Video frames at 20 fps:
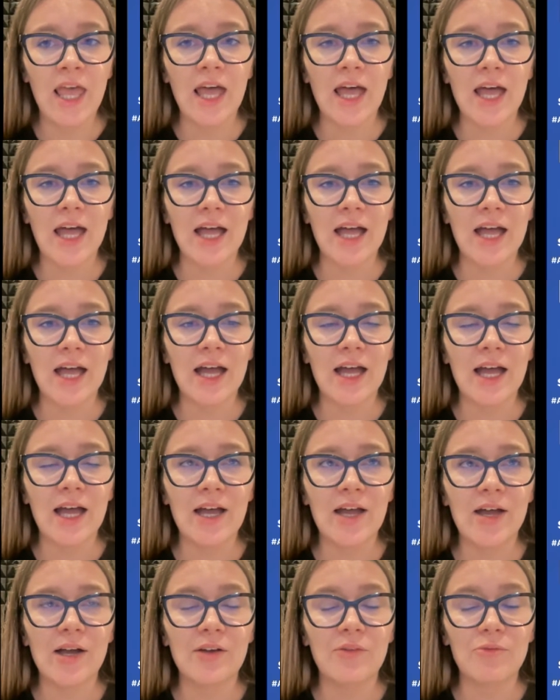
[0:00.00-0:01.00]

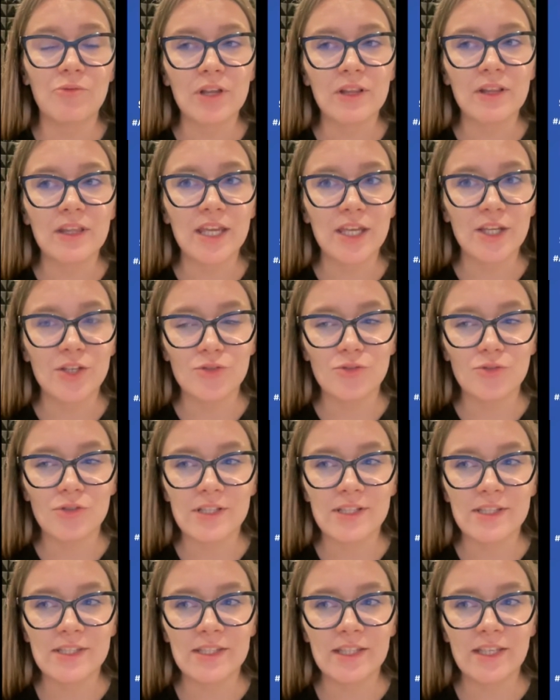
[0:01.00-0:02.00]
Really
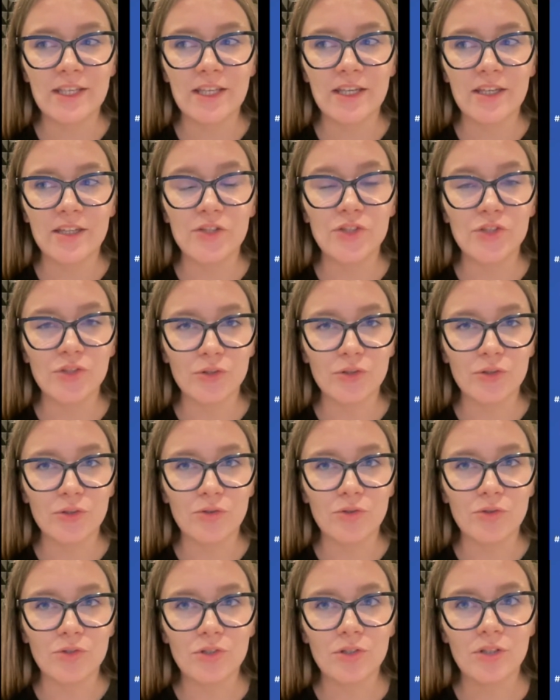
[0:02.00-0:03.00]
interesting
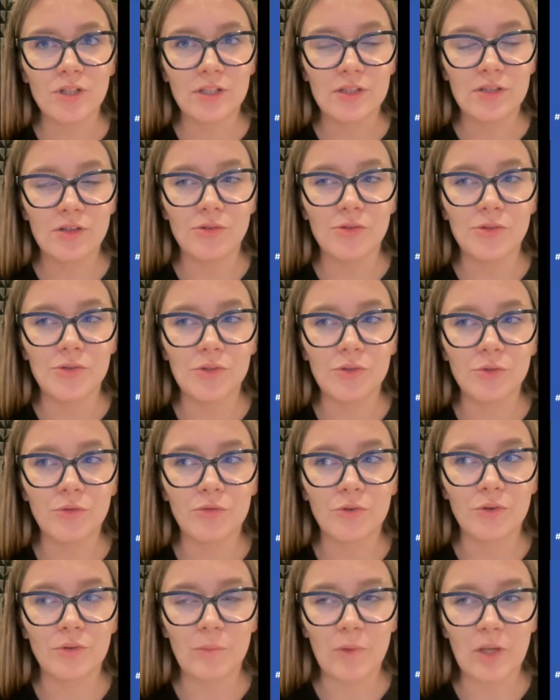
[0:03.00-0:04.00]
solution, it's also
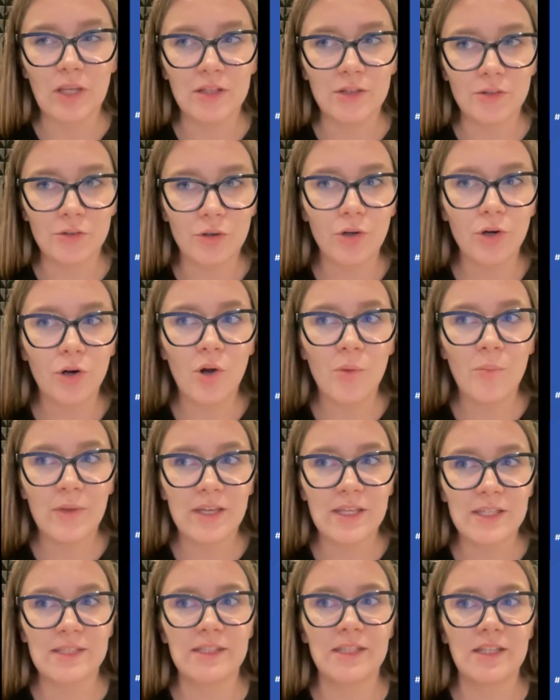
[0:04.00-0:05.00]
from Intercom,
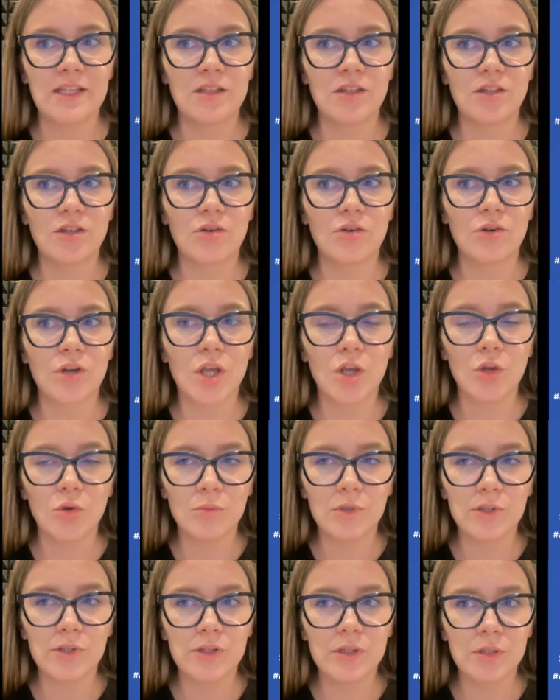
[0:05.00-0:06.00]
is that your
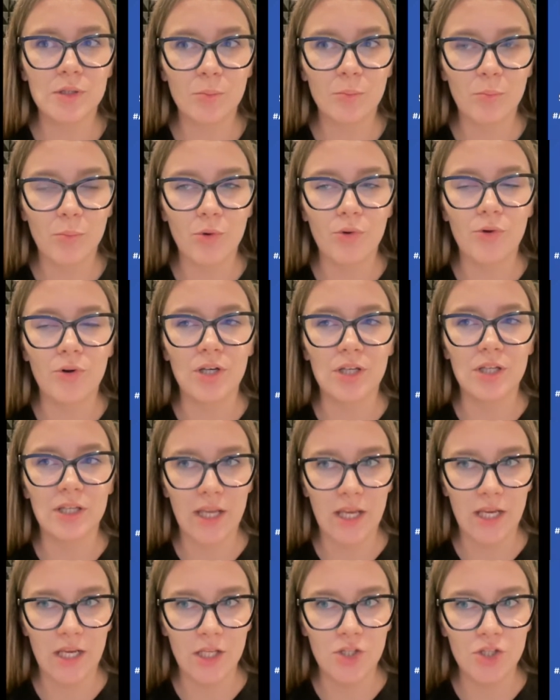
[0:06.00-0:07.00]
human support
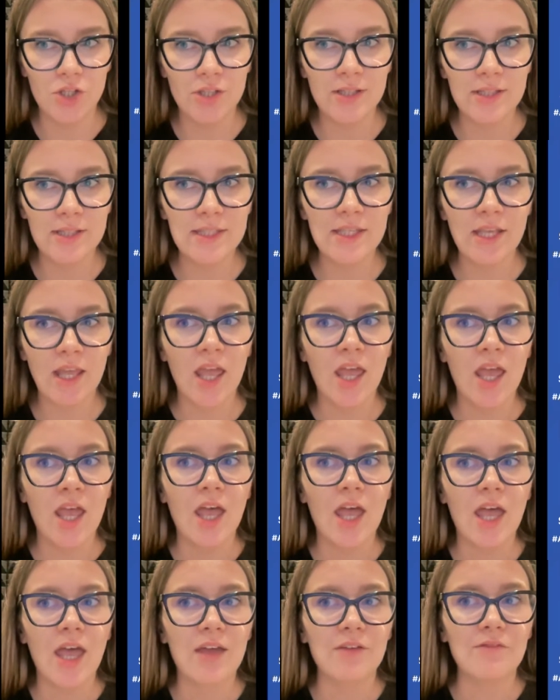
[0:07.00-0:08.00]
agents
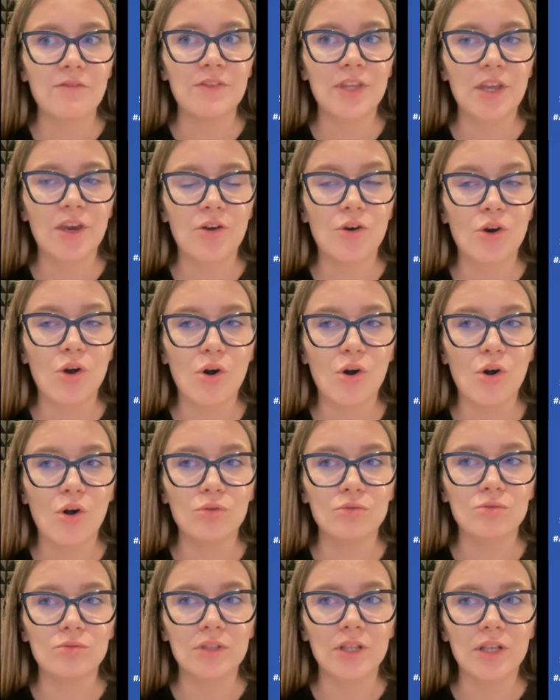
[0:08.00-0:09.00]
have their
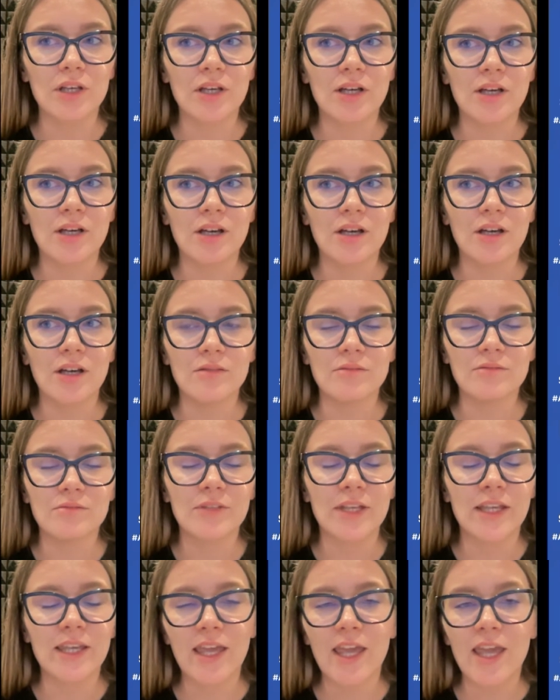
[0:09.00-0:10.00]
own
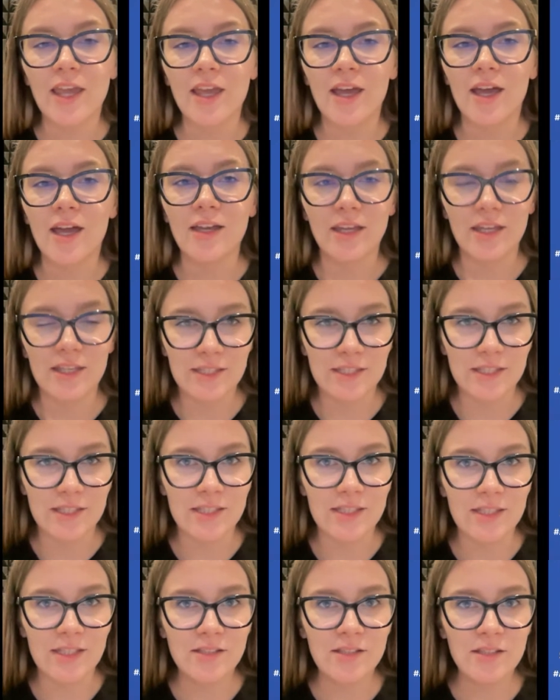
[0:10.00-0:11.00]
like AI
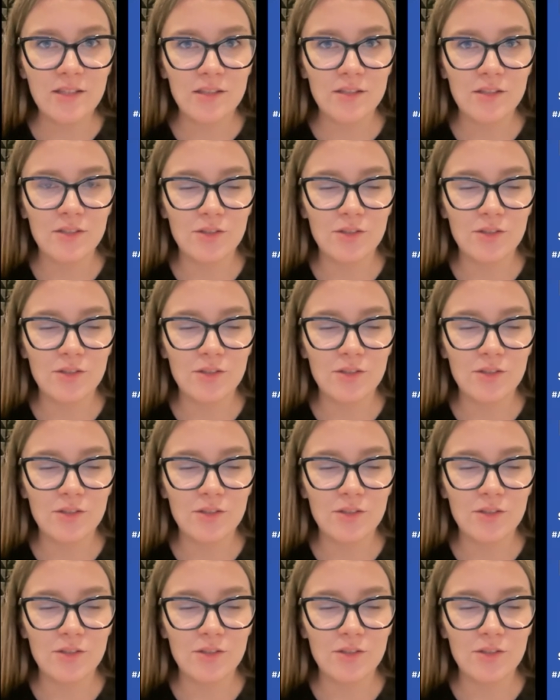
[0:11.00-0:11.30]
assistants.